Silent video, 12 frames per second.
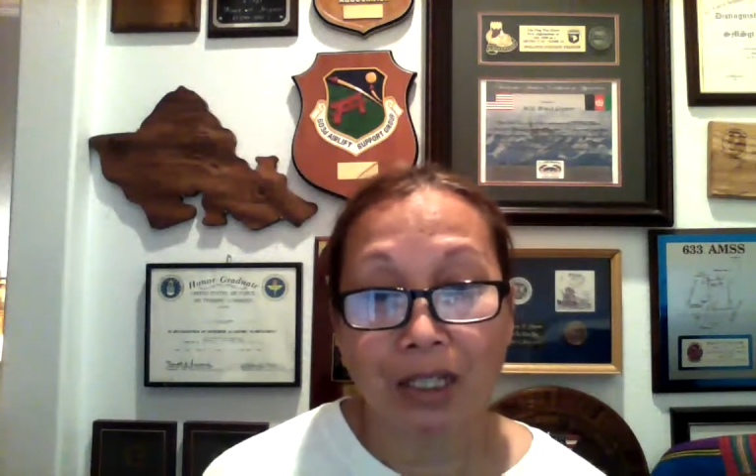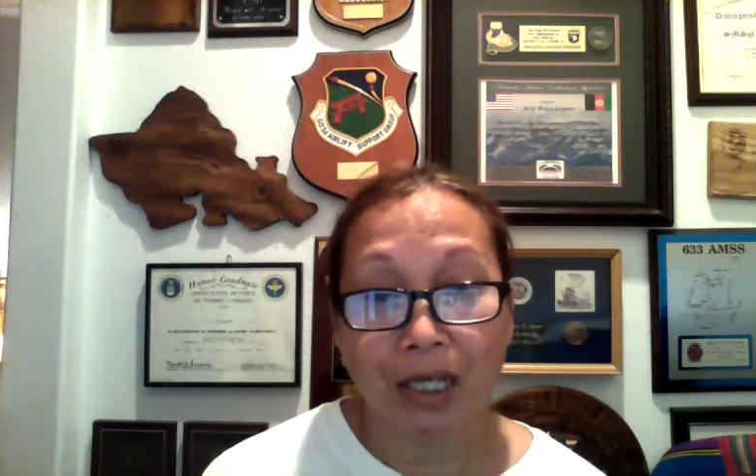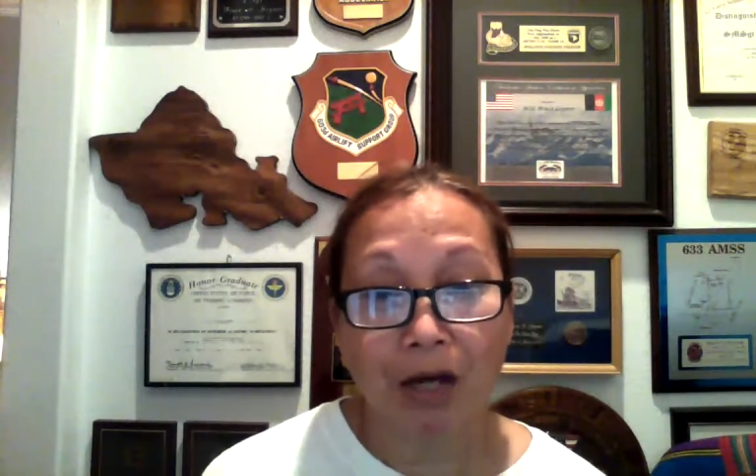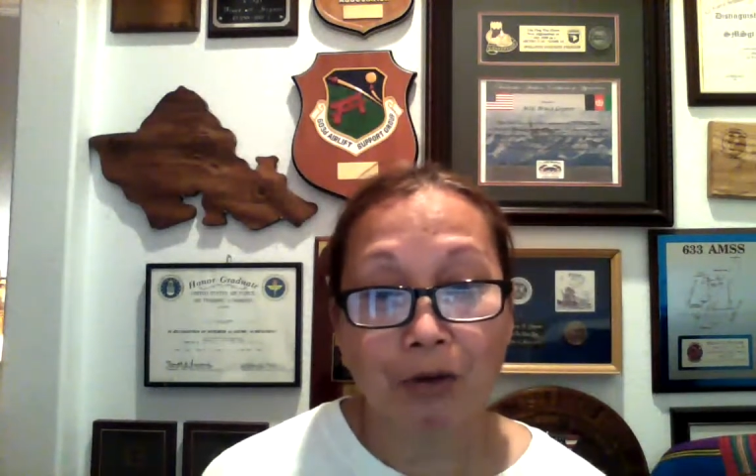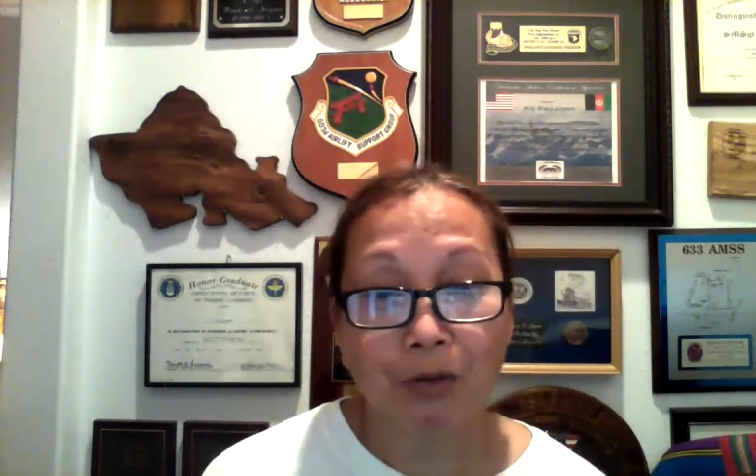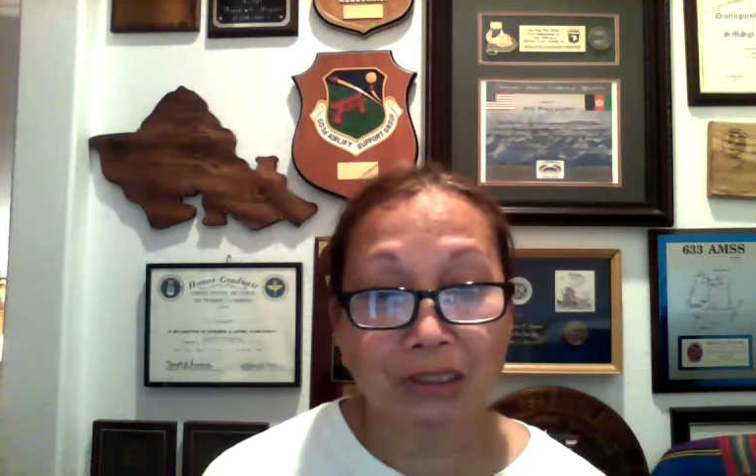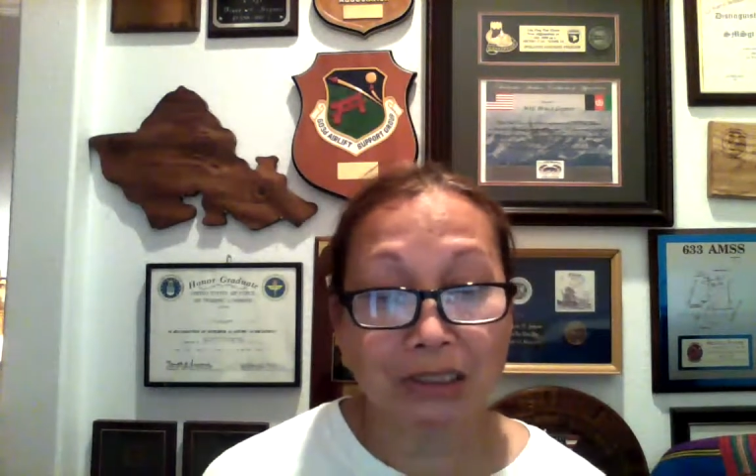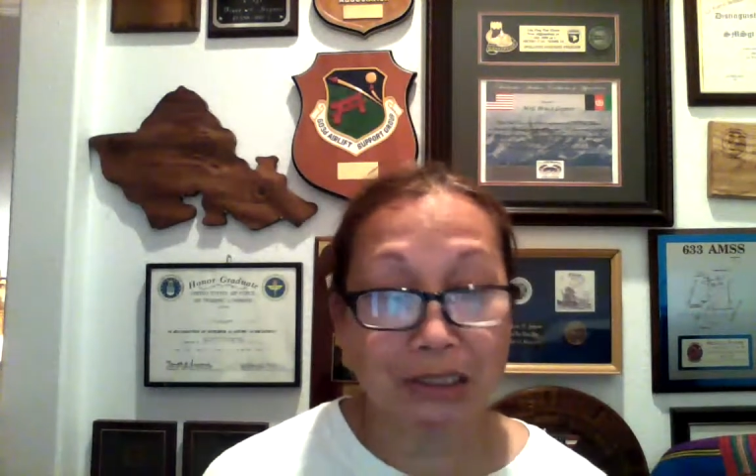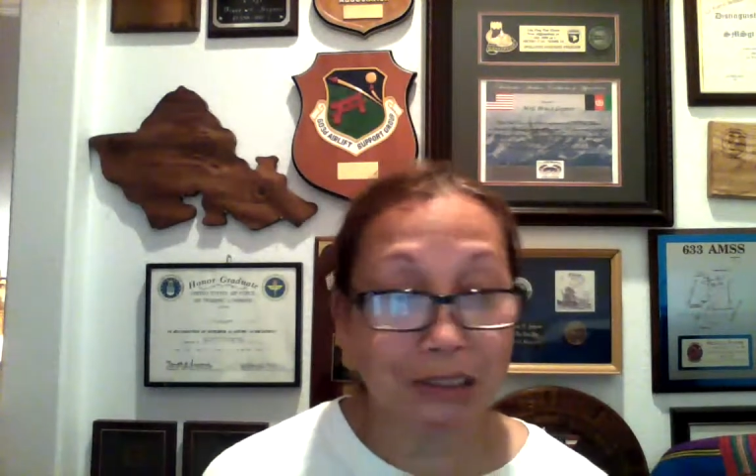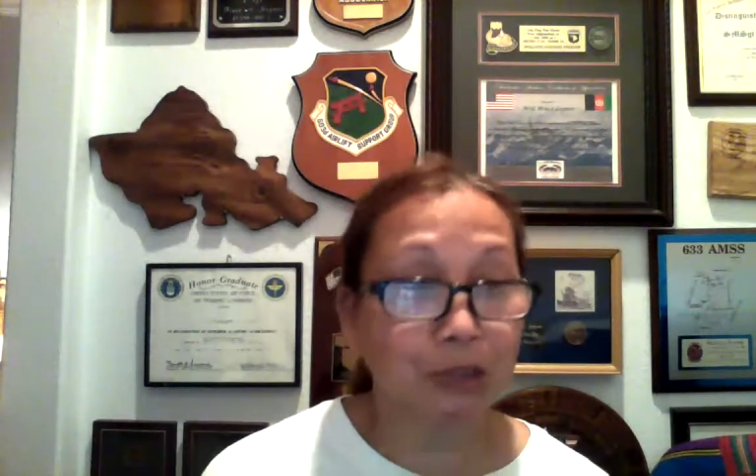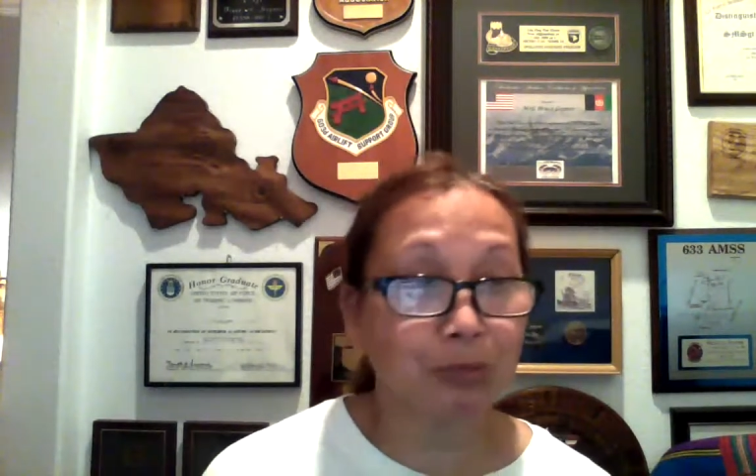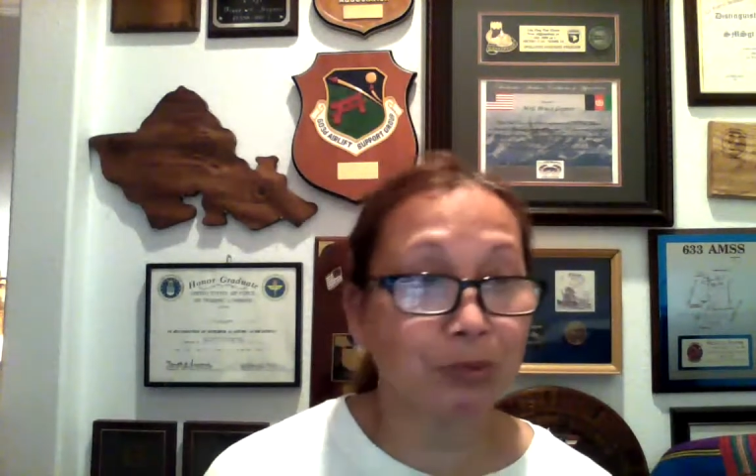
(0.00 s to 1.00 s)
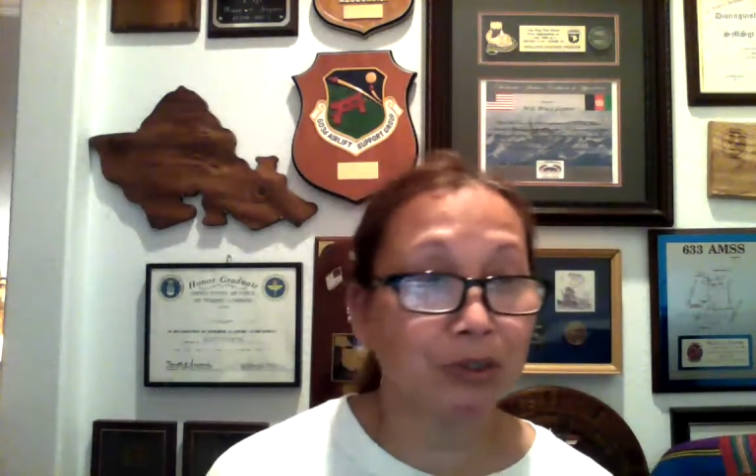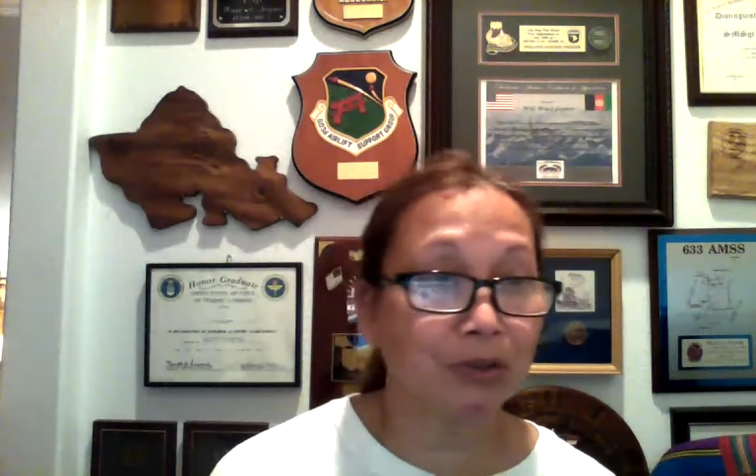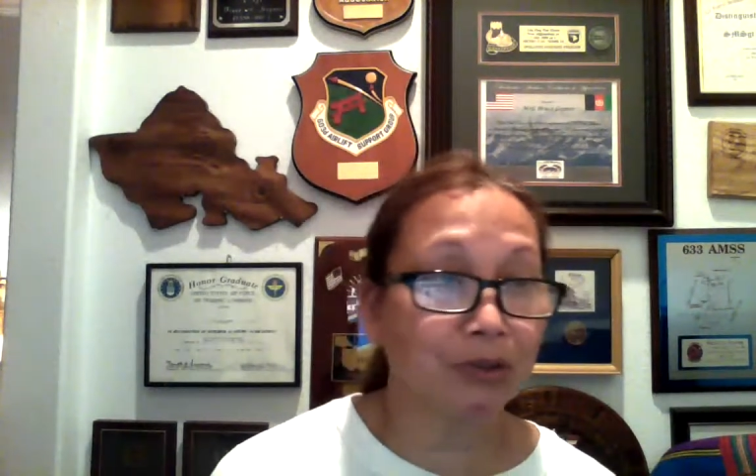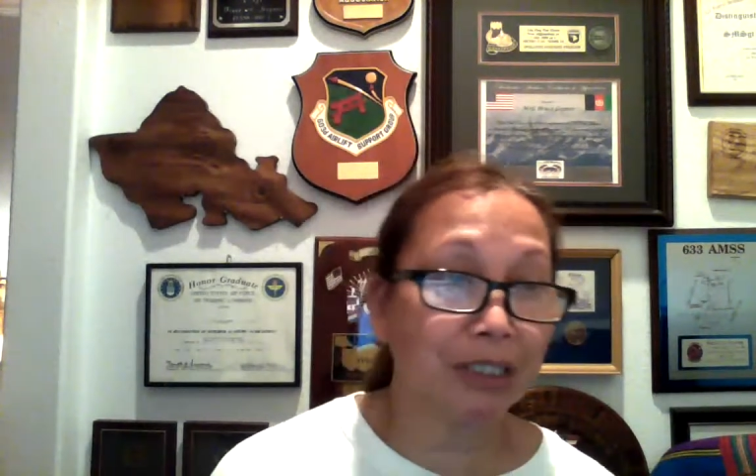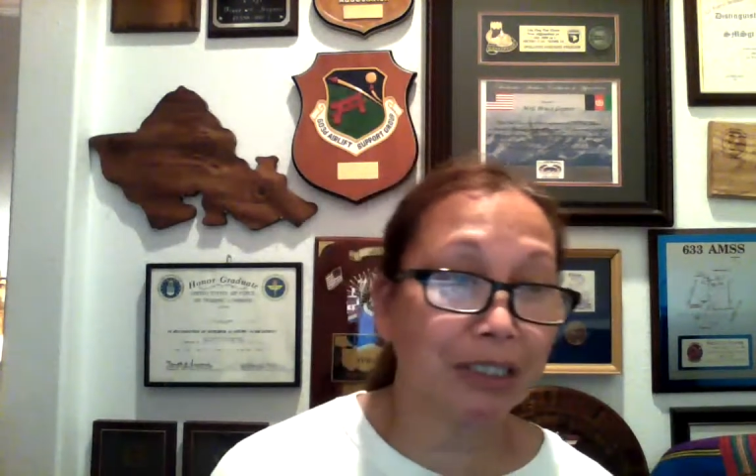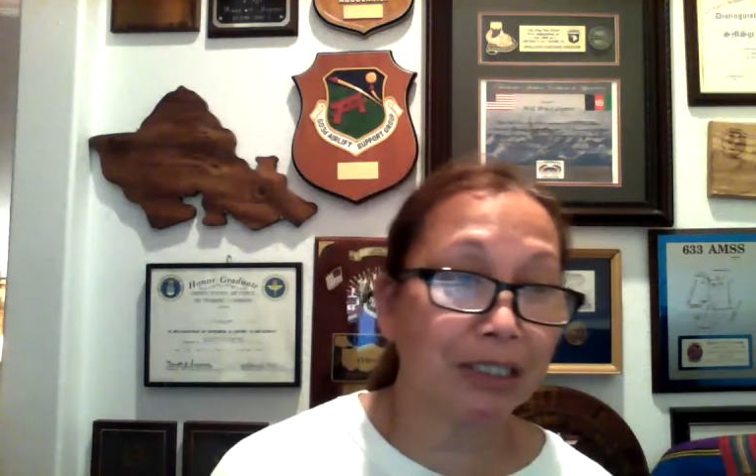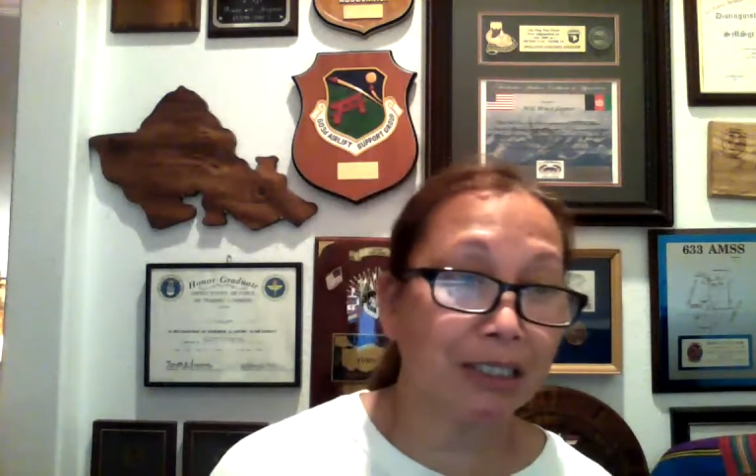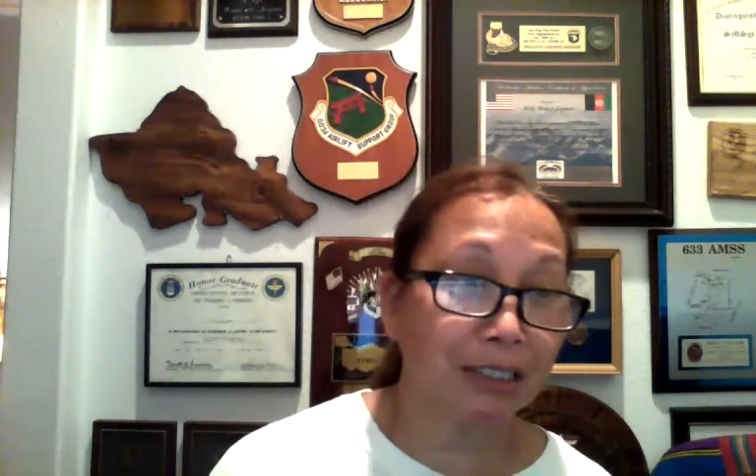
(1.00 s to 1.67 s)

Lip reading: I was desperate to get